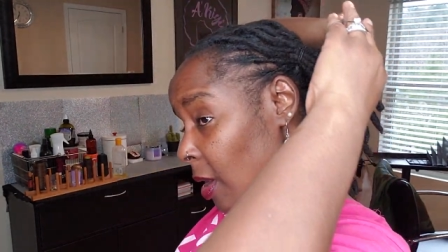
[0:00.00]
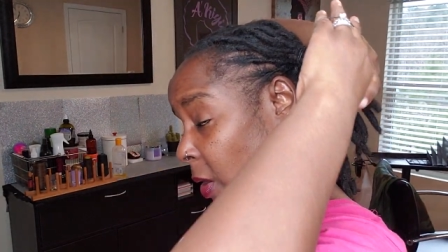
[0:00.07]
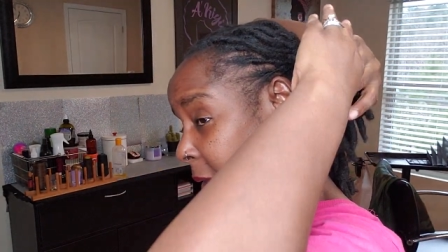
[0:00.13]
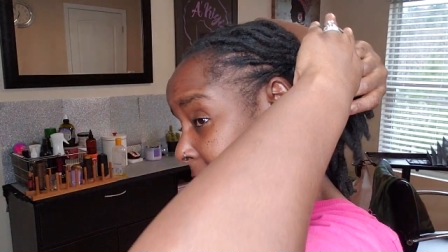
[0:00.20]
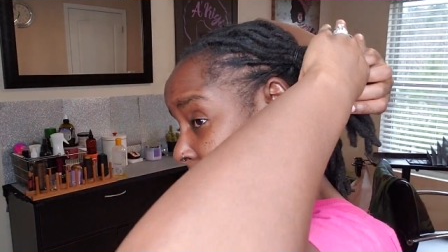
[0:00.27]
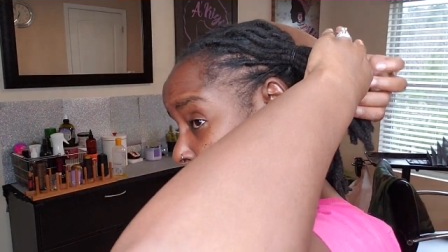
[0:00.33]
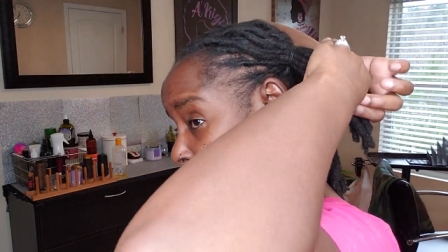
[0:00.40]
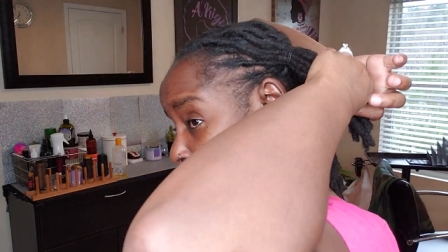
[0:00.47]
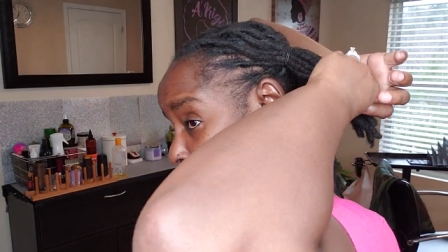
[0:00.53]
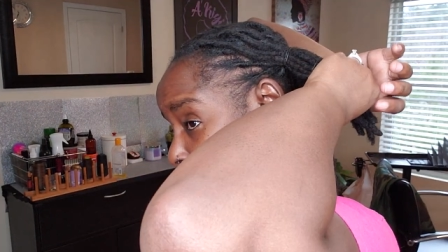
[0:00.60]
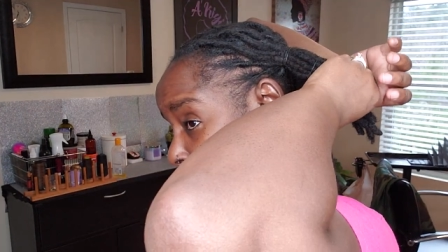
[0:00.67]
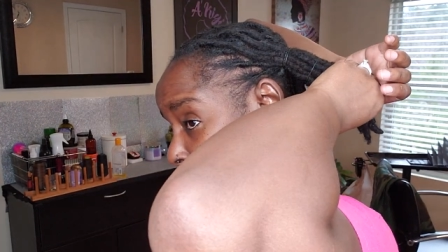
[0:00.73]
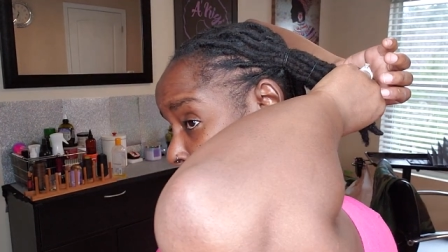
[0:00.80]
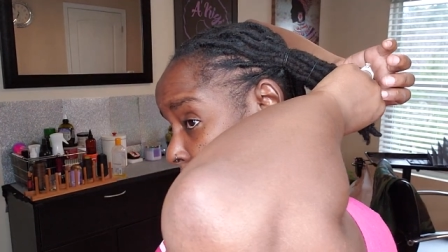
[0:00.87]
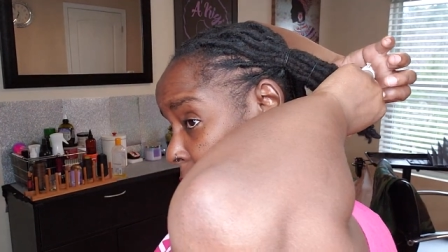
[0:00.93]
Okay, so then
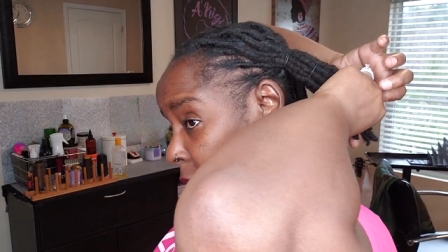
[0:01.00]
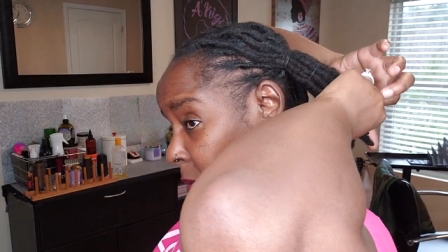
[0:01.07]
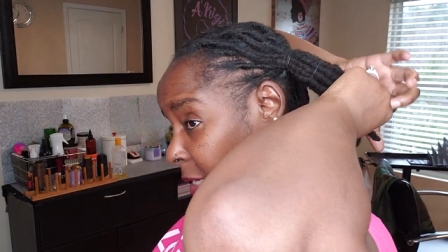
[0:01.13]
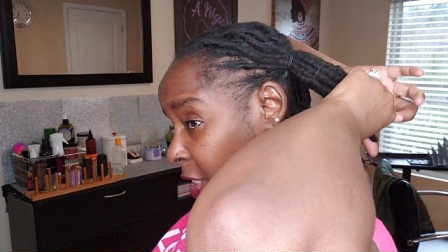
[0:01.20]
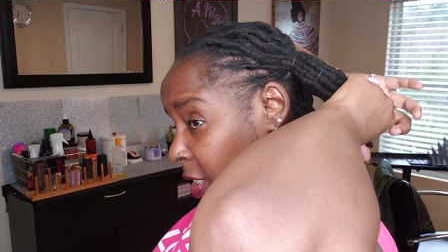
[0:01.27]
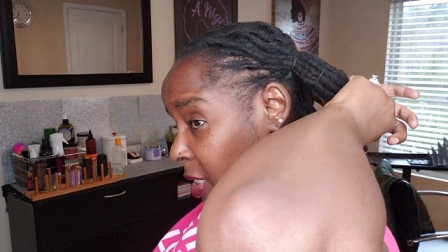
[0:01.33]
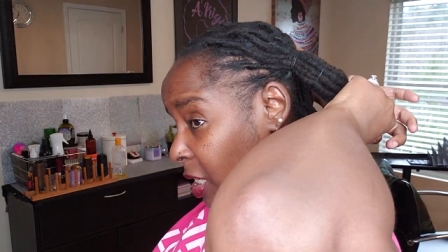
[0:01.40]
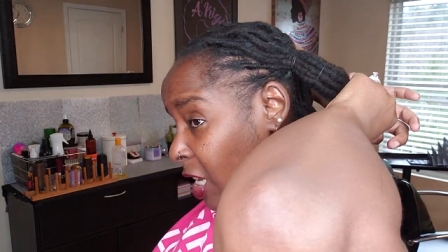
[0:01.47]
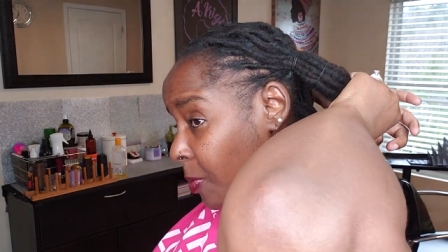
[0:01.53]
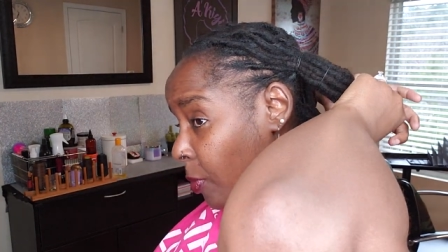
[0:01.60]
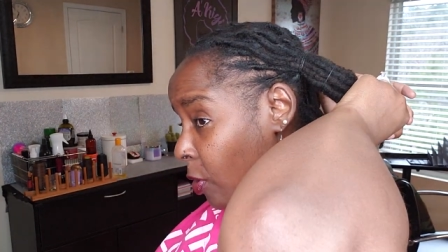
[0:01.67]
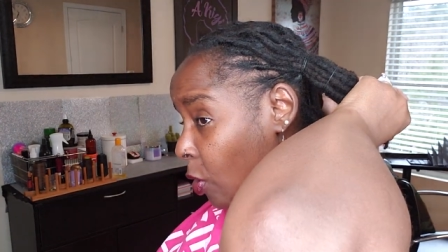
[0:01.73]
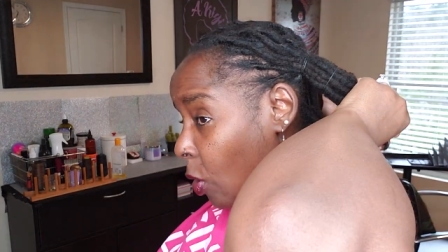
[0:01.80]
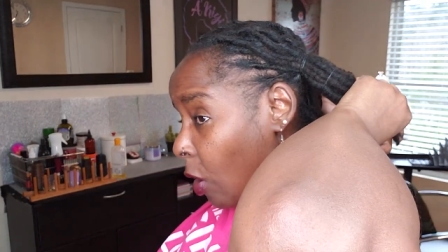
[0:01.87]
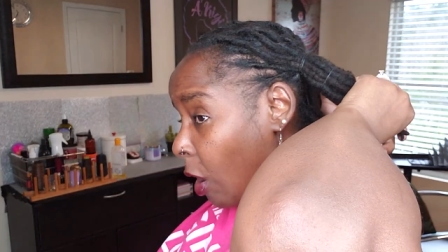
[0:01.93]
what you do is just keep
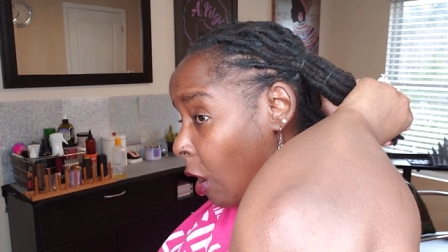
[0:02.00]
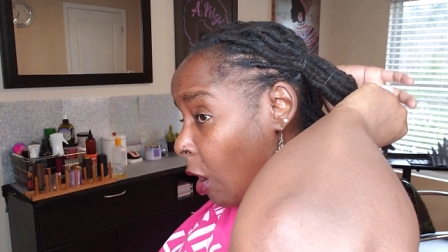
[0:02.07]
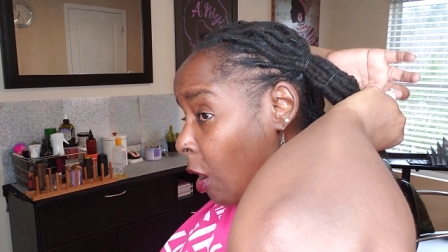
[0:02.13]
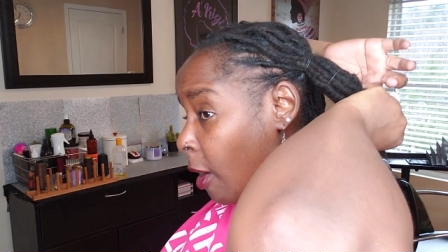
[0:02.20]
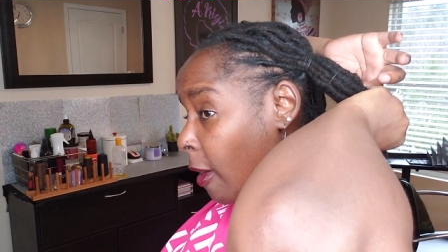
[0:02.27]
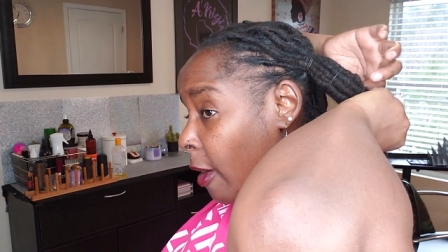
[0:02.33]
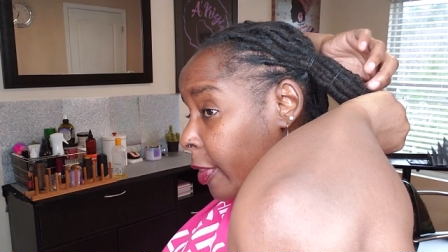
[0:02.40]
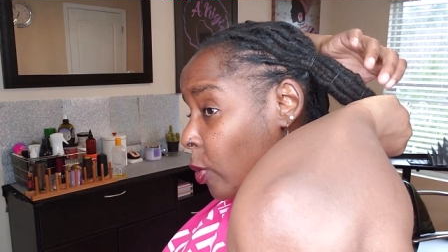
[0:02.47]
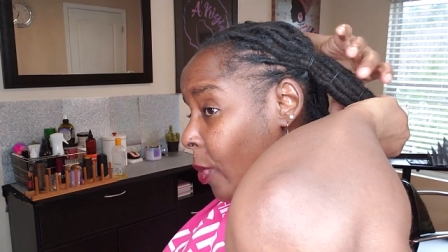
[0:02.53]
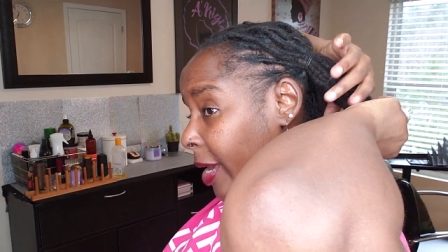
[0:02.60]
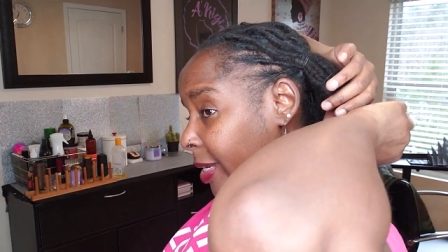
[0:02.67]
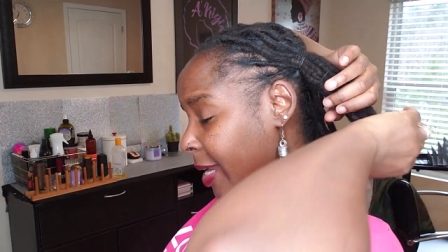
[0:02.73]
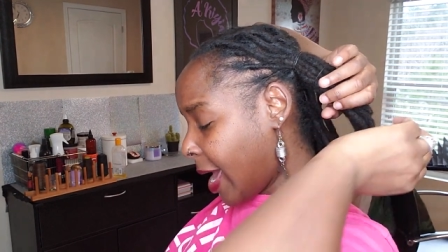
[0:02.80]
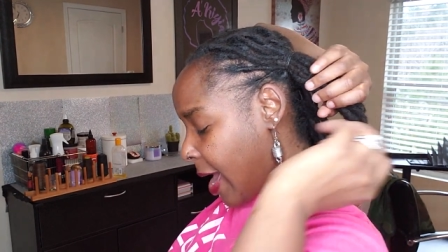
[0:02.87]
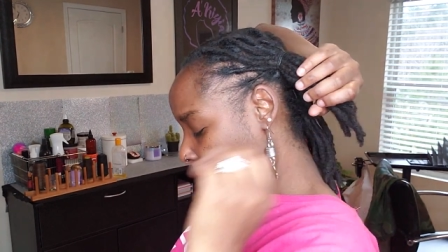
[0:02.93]
on going all the
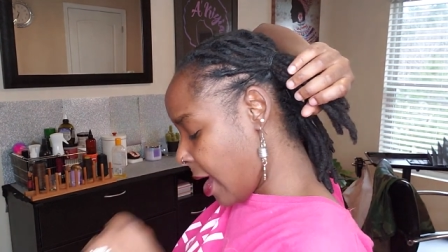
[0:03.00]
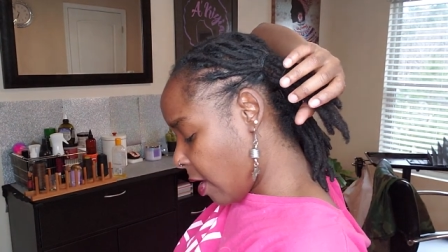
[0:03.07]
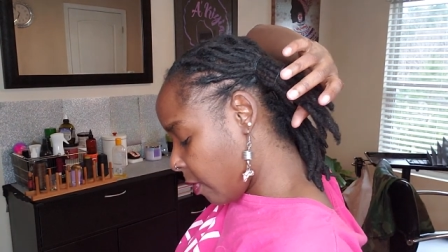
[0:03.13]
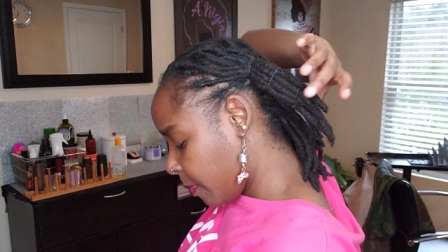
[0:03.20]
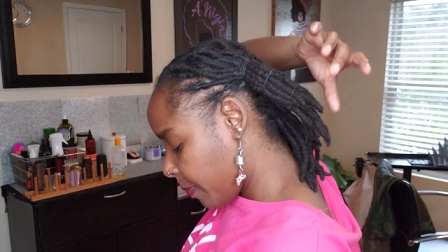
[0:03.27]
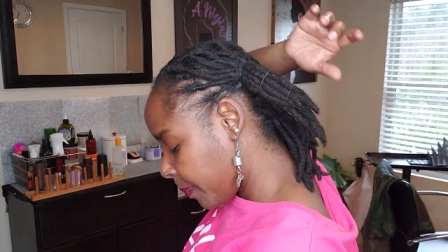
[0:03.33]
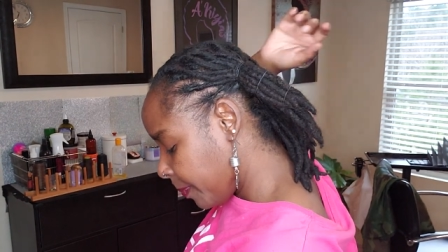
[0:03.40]
way down